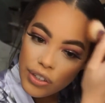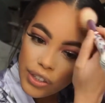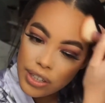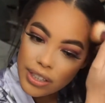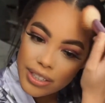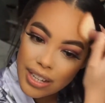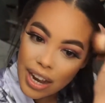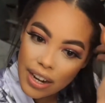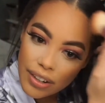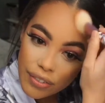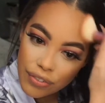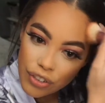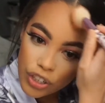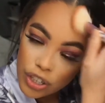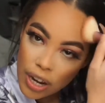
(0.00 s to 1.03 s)
he's kind of
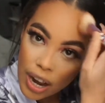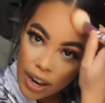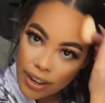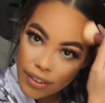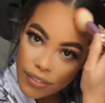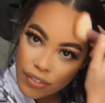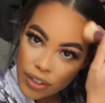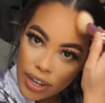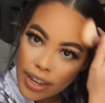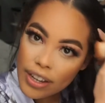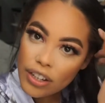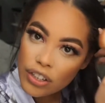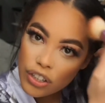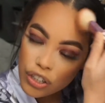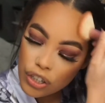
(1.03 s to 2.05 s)
forgotten for like
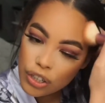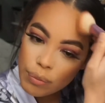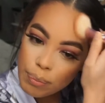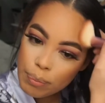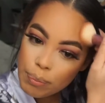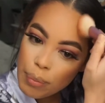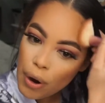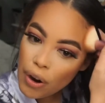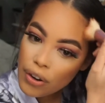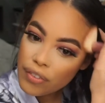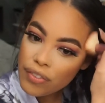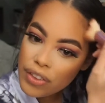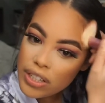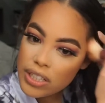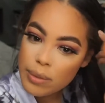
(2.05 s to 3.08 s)
a good part
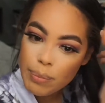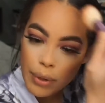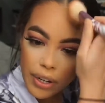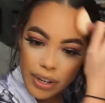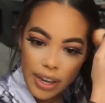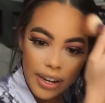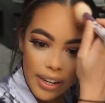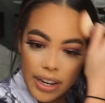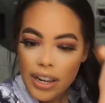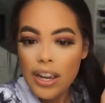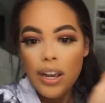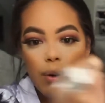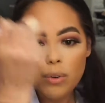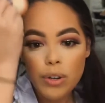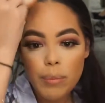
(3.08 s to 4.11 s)
of this book, and
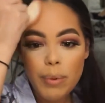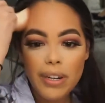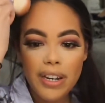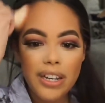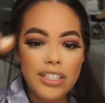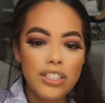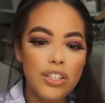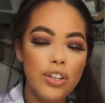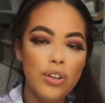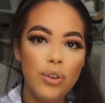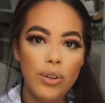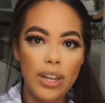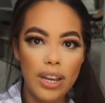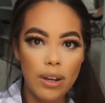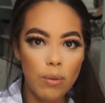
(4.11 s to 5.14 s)
it would have been nice to know
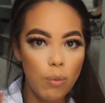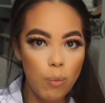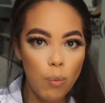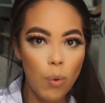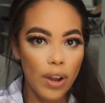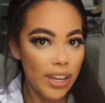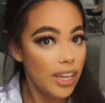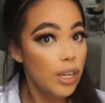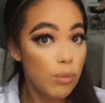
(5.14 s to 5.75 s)
like what he